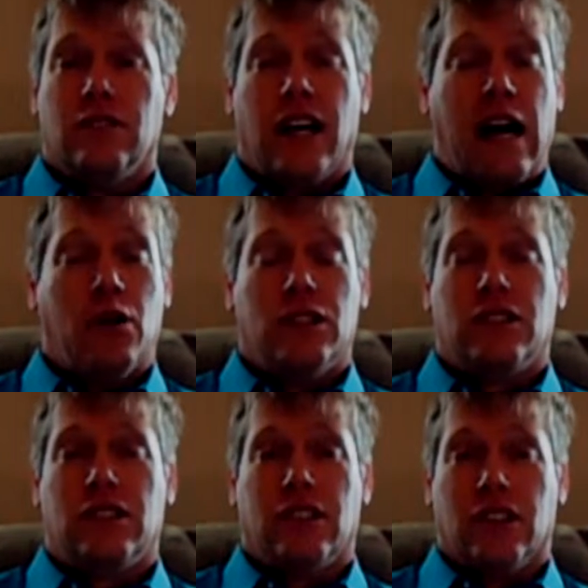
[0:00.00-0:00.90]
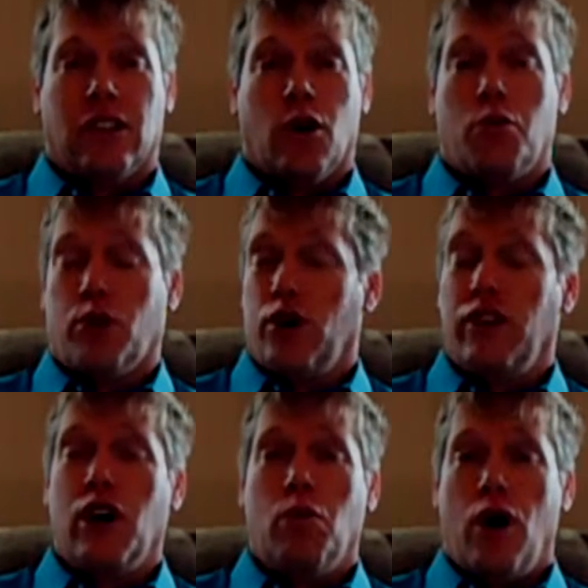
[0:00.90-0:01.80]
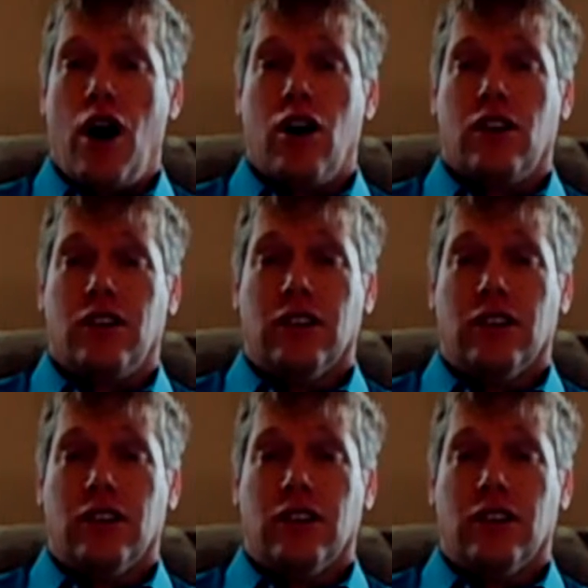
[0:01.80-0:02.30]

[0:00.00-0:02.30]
I was going to prove him wrong.